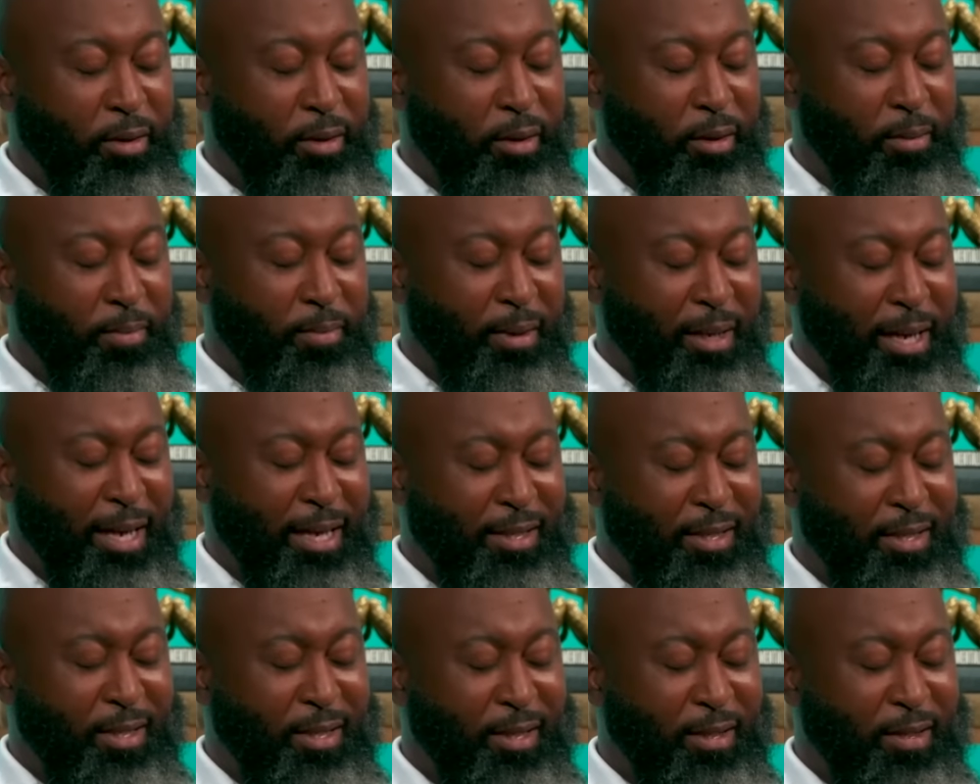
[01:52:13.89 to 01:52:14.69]
your
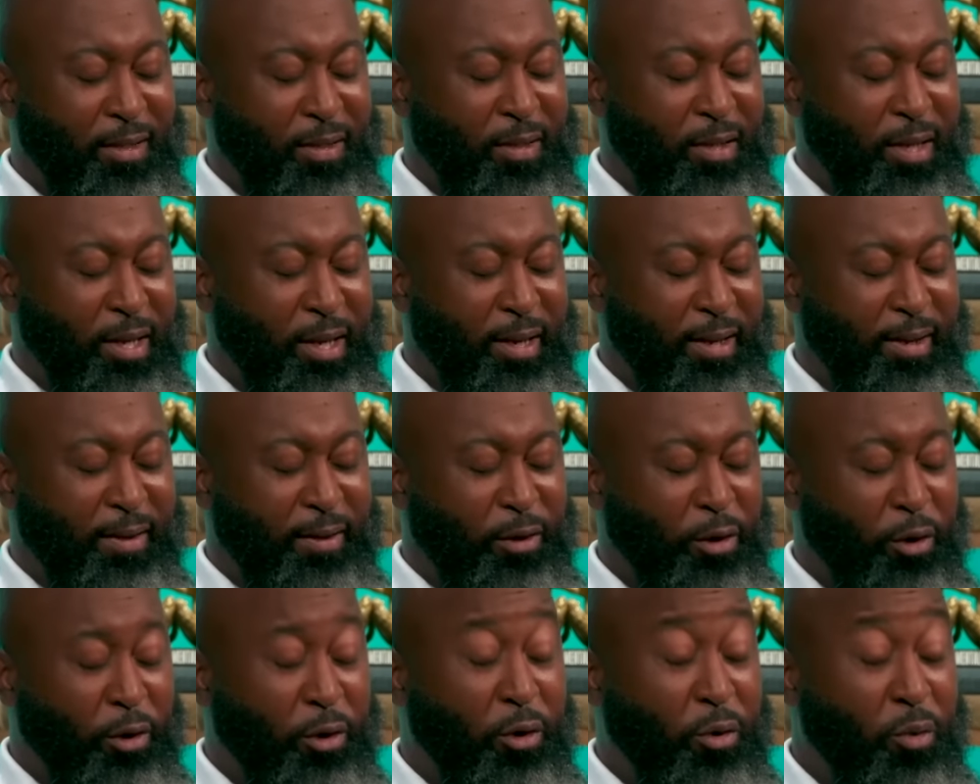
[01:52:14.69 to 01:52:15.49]
blessings,
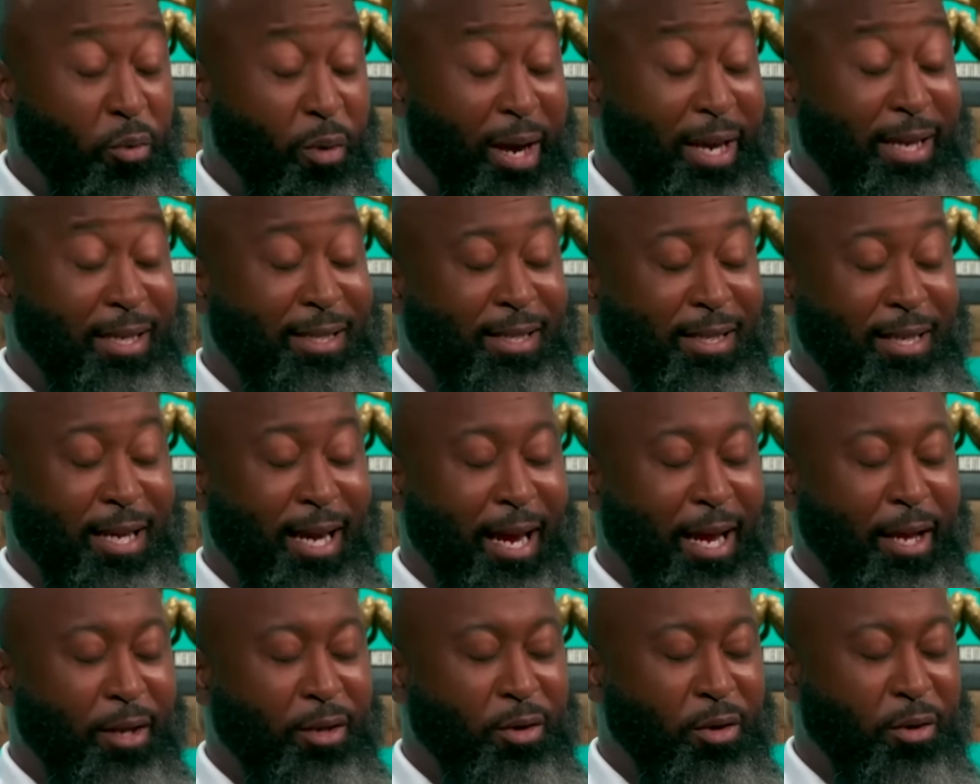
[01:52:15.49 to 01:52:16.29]
your grace,
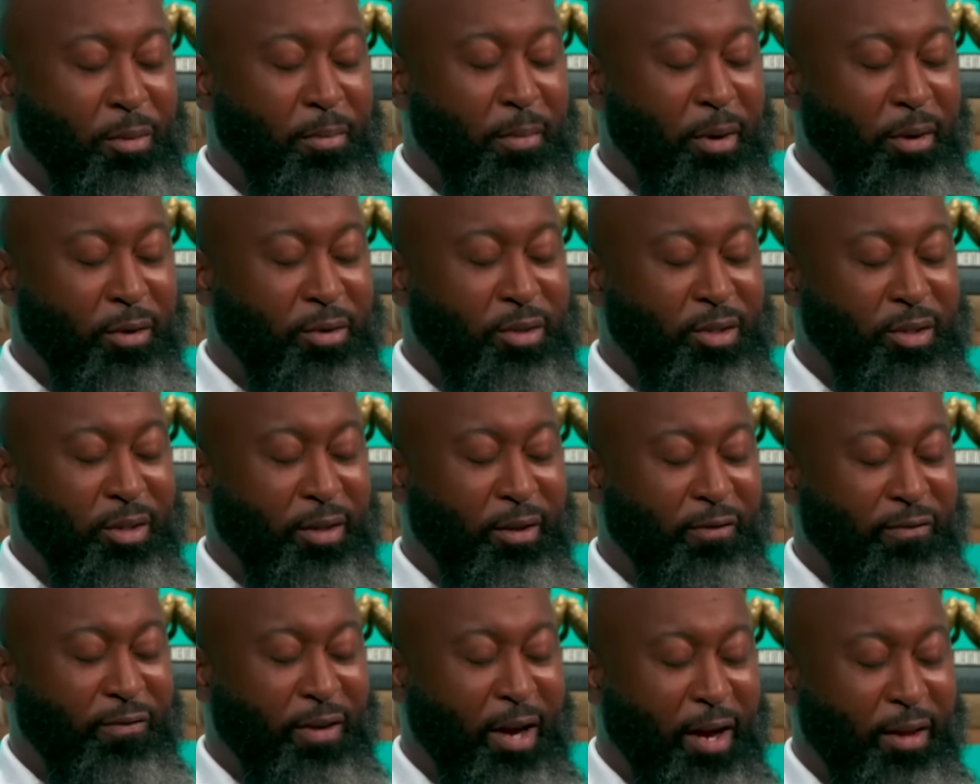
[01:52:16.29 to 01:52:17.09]
and your
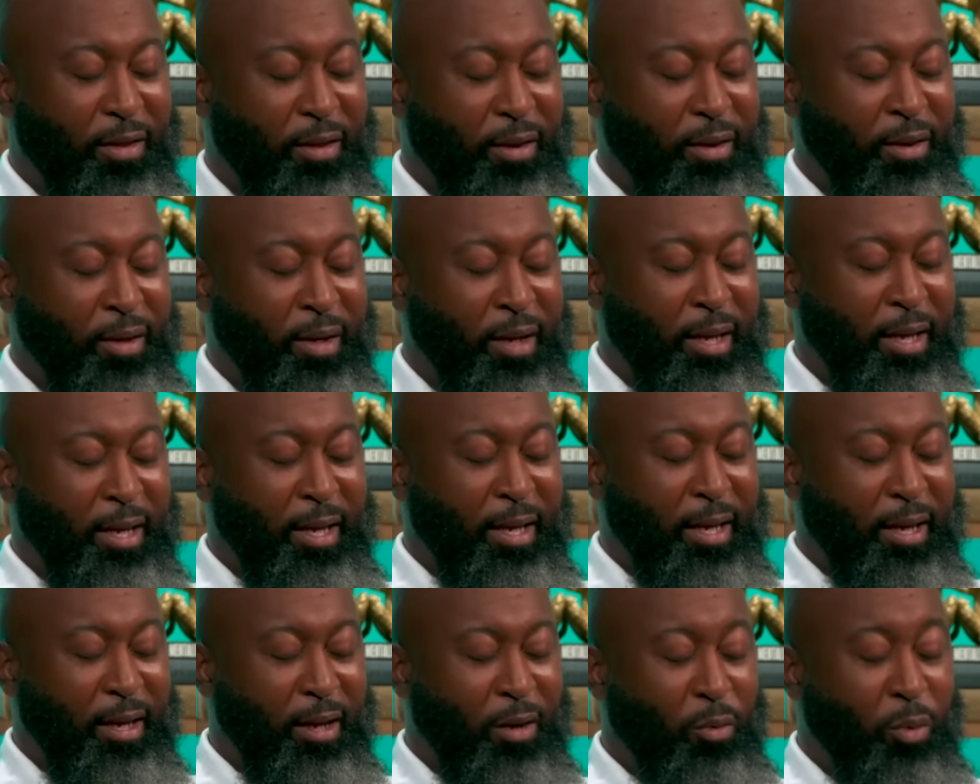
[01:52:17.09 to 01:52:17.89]
mercy. Father,
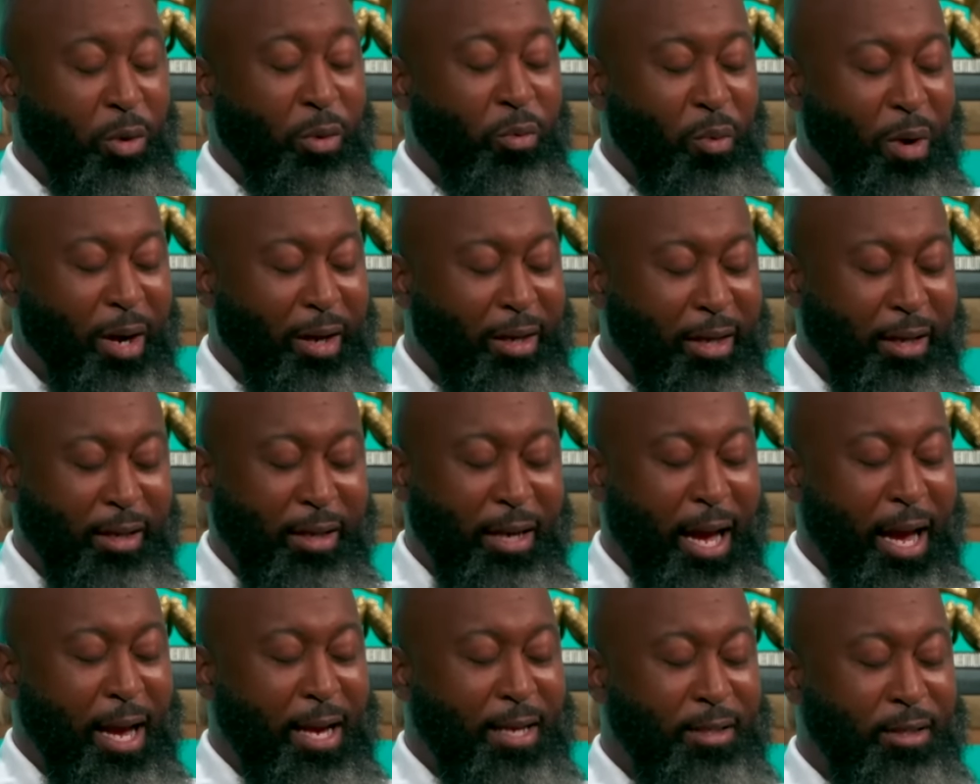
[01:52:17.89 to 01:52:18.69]
we
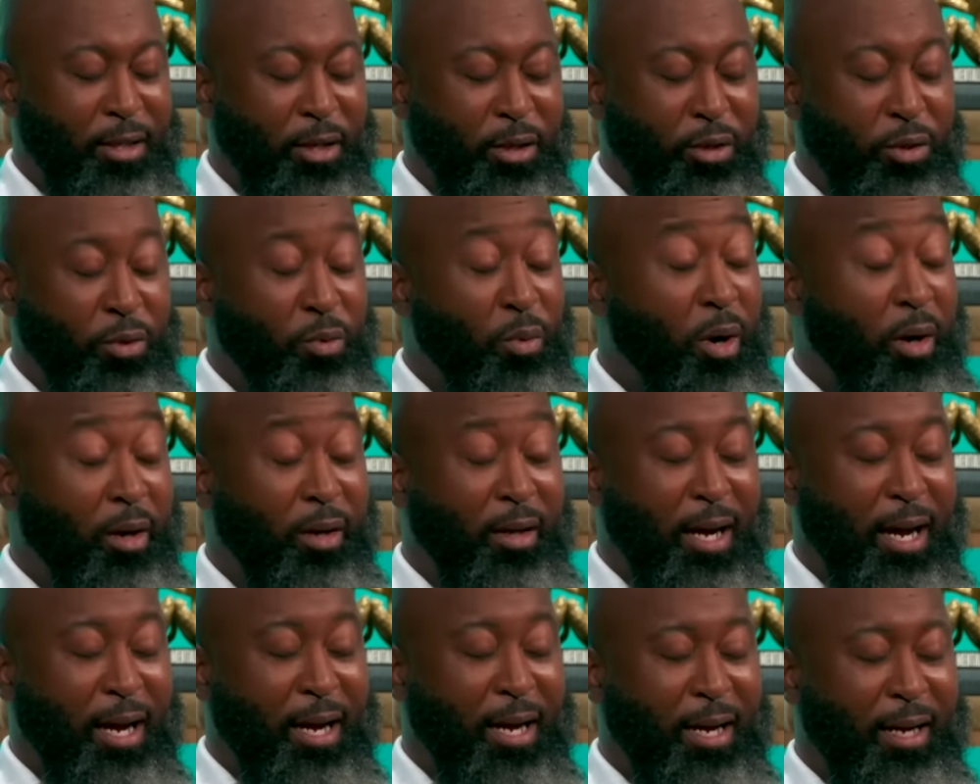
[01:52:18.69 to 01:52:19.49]
recognize that you are
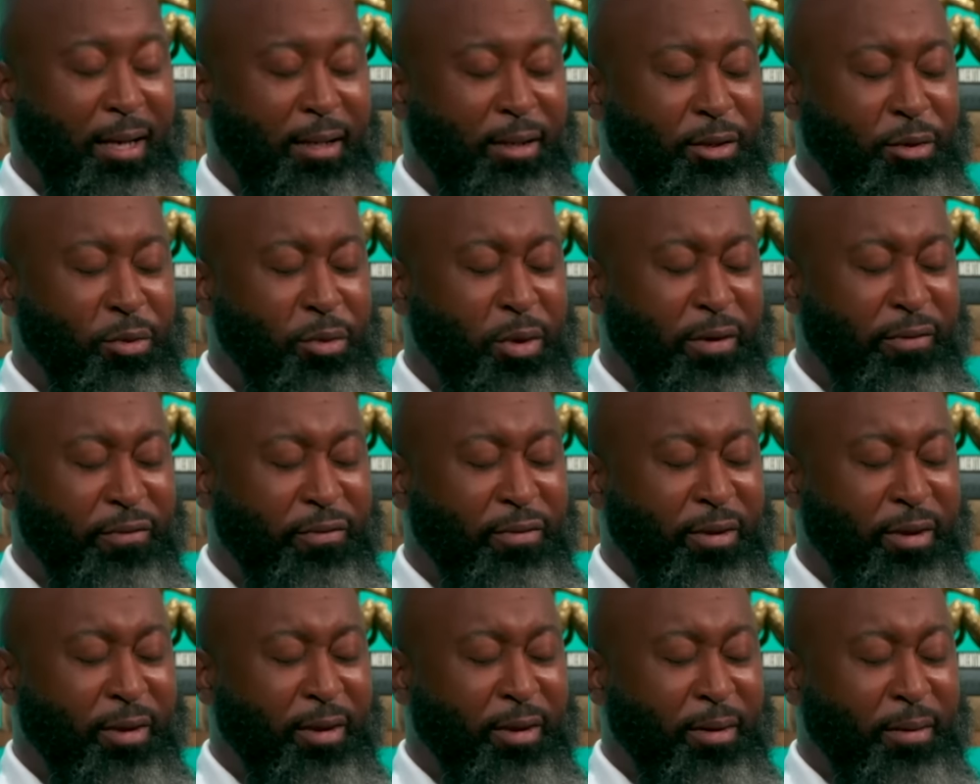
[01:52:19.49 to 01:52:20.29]
God. You
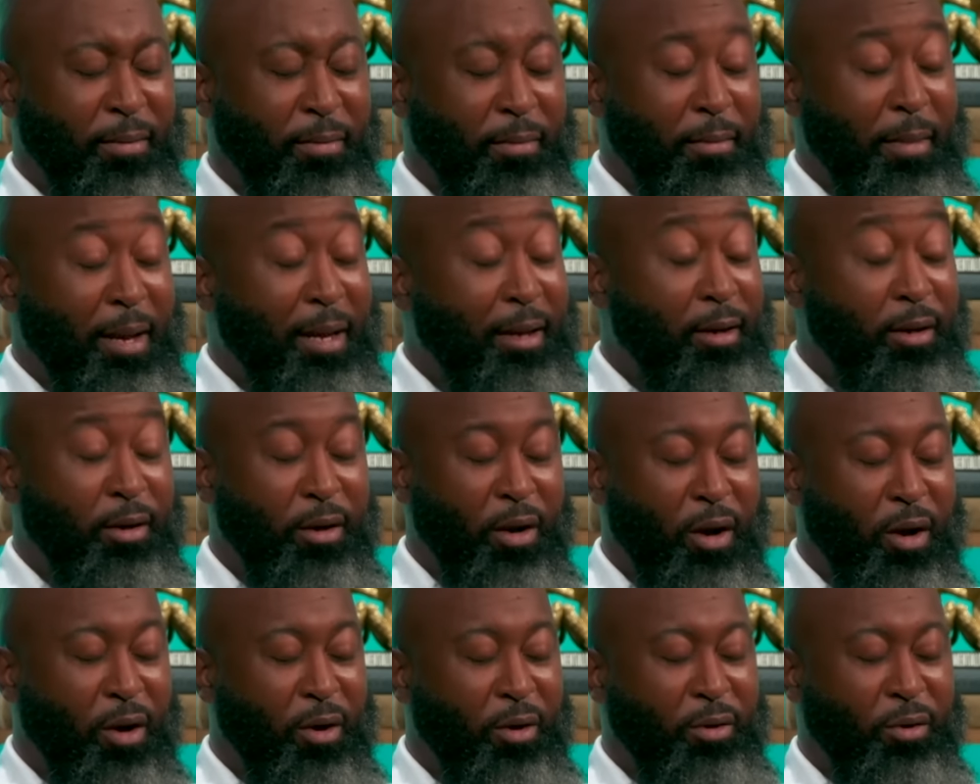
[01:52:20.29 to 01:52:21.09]
have made it
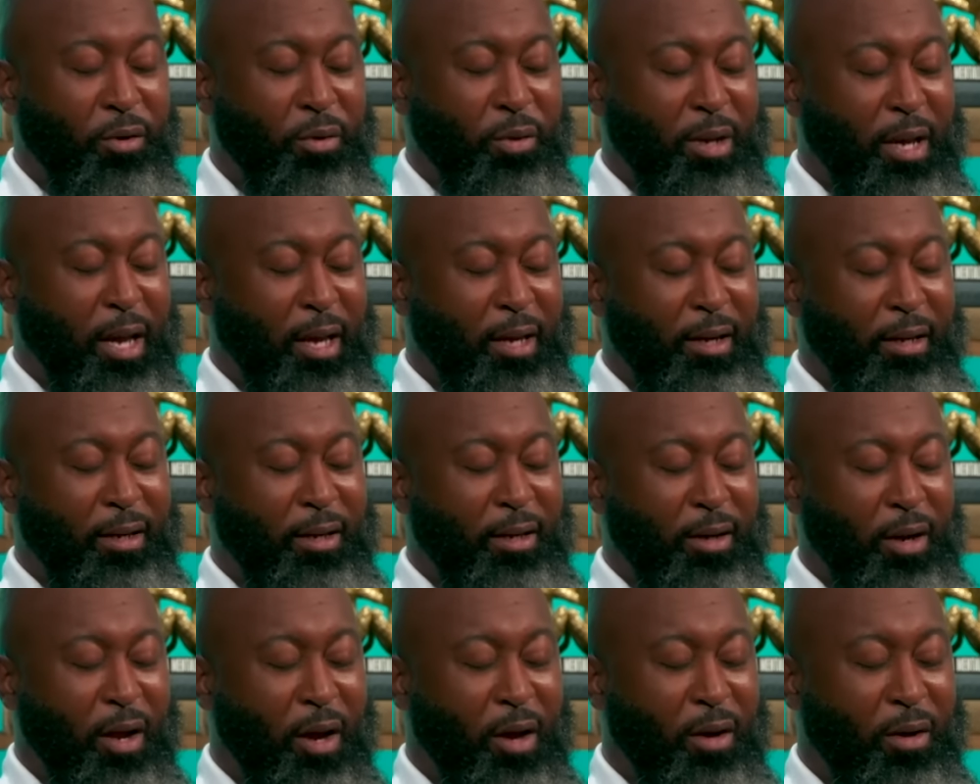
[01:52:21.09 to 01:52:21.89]
all, created
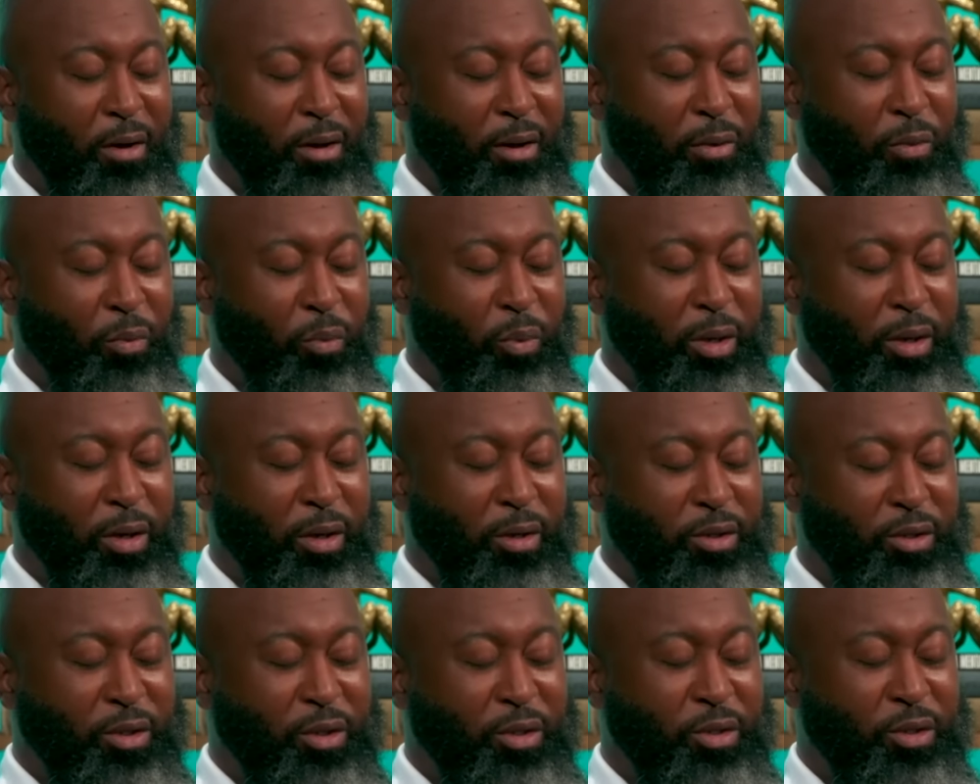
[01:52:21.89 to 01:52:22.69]
it all, and we are
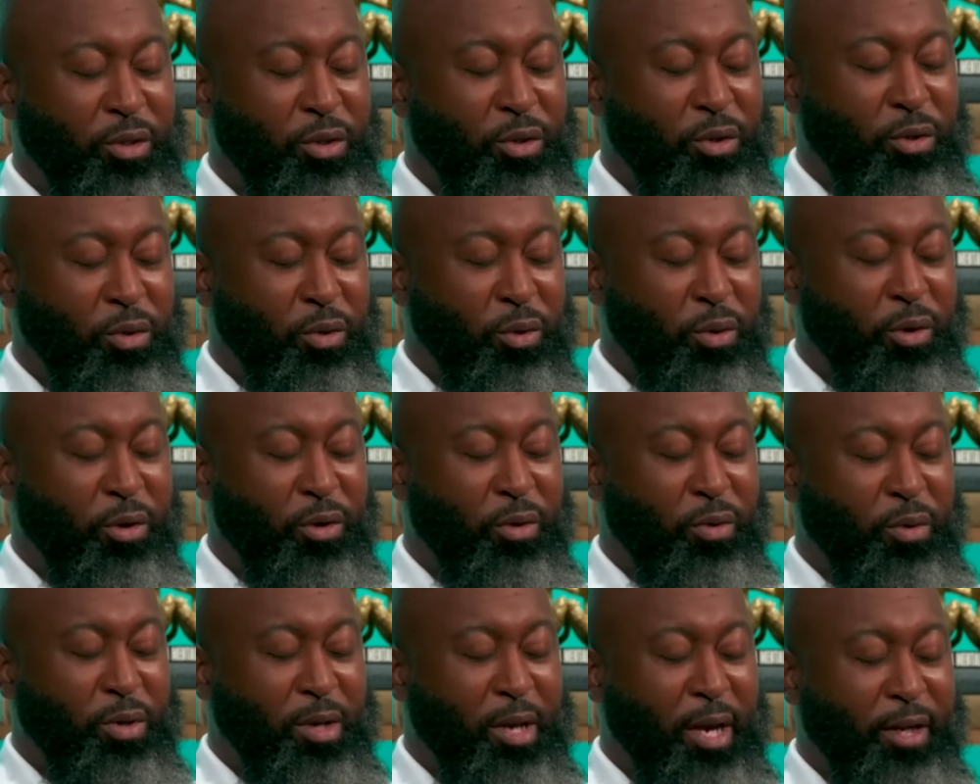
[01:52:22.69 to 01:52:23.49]
just your
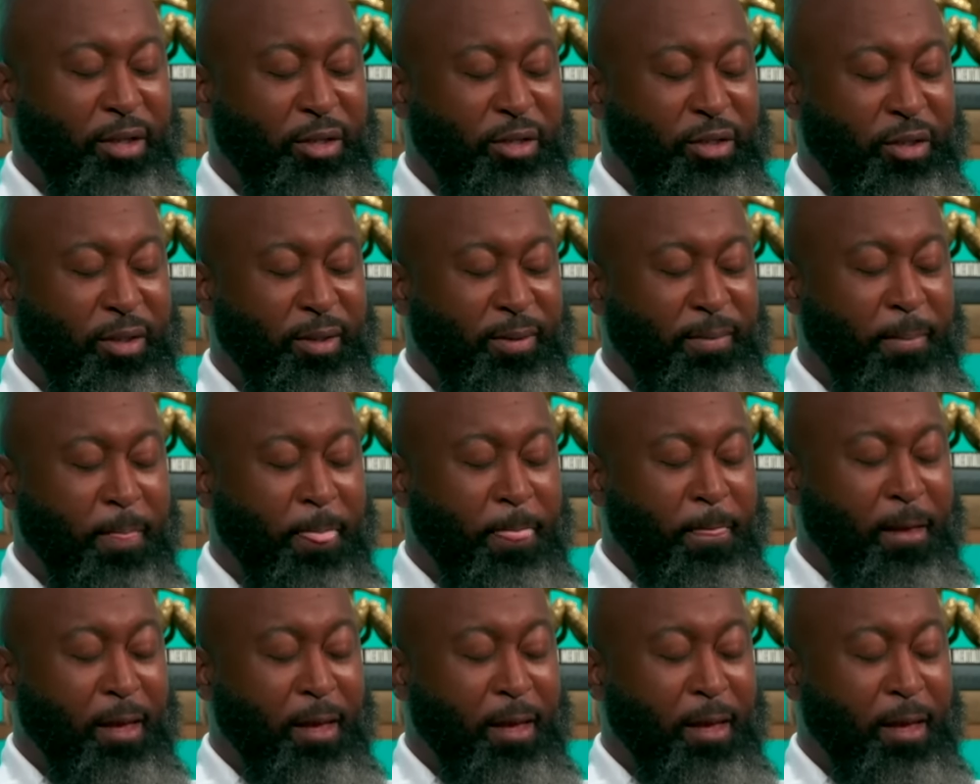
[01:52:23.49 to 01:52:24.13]
creation.